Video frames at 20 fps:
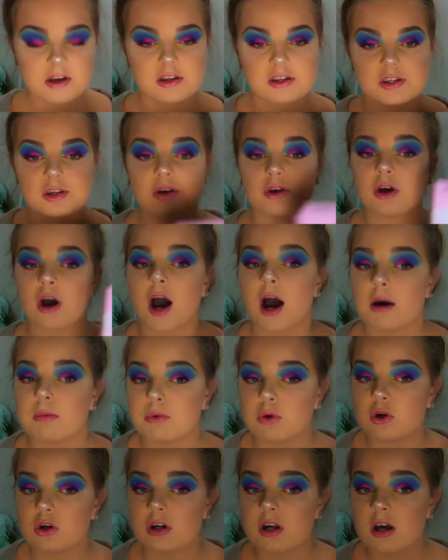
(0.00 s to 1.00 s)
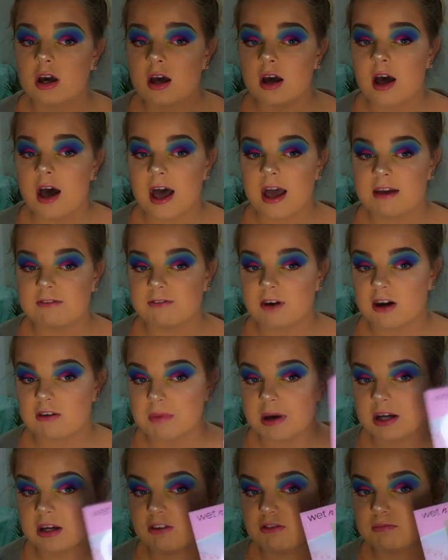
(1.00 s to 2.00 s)
So I bought a
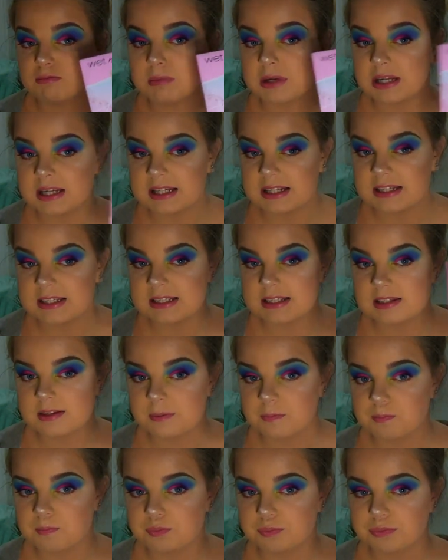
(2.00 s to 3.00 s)
five pack of minis,